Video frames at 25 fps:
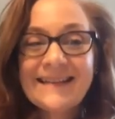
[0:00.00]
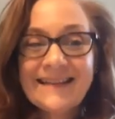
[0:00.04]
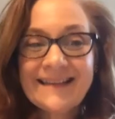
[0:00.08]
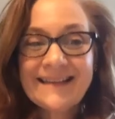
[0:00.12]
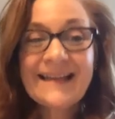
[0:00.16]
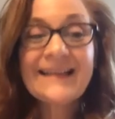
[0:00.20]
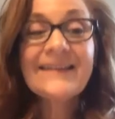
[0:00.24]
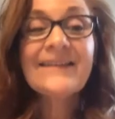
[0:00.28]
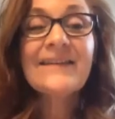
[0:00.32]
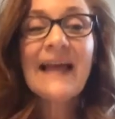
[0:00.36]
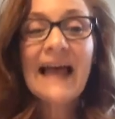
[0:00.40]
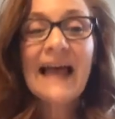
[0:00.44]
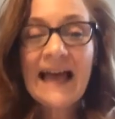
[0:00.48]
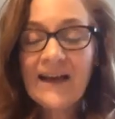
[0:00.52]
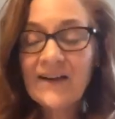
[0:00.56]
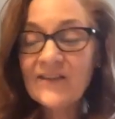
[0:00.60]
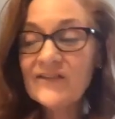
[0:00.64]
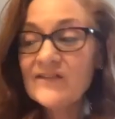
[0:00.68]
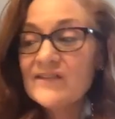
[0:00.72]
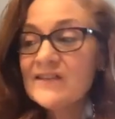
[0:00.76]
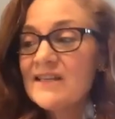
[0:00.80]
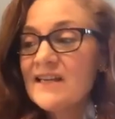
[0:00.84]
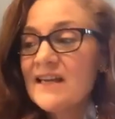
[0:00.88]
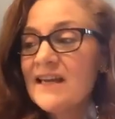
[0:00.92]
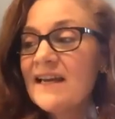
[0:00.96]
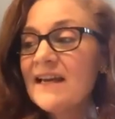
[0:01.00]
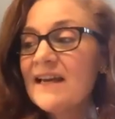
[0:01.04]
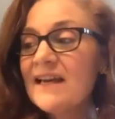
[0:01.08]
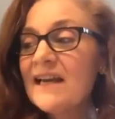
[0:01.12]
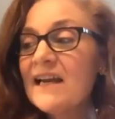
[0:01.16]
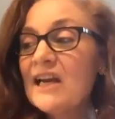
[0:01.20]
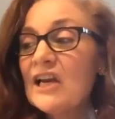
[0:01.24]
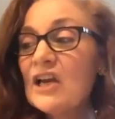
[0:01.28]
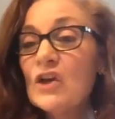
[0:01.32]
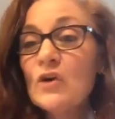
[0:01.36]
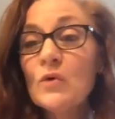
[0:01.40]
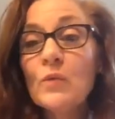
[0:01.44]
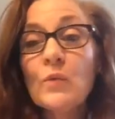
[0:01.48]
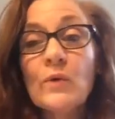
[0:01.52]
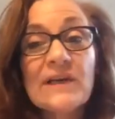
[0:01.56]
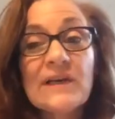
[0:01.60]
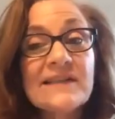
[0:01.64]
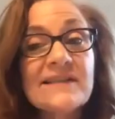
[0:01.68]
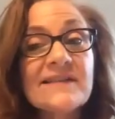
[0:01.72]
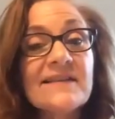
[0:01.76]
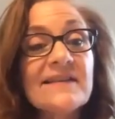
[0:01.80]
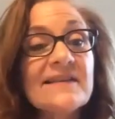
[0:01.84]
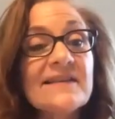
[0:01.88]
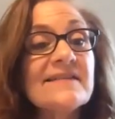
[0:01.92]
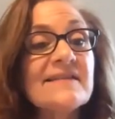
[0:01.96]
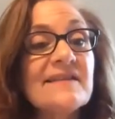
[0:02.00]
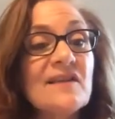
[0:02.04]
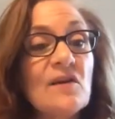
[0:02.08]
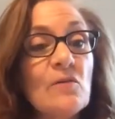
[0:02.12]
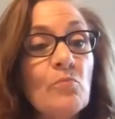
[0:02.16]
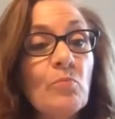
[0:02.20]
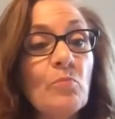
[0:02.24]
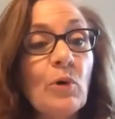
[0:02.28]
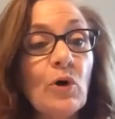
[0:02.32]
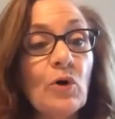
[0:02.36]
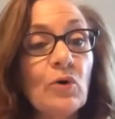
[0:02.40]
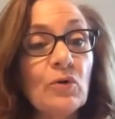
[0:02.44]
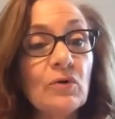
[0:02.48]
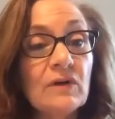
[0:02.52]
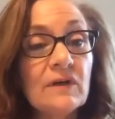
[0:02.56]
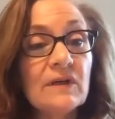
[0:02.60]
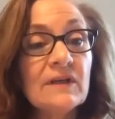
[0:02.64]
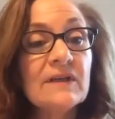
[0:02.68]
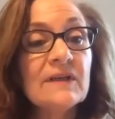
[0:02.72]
Left. And what's the symbol?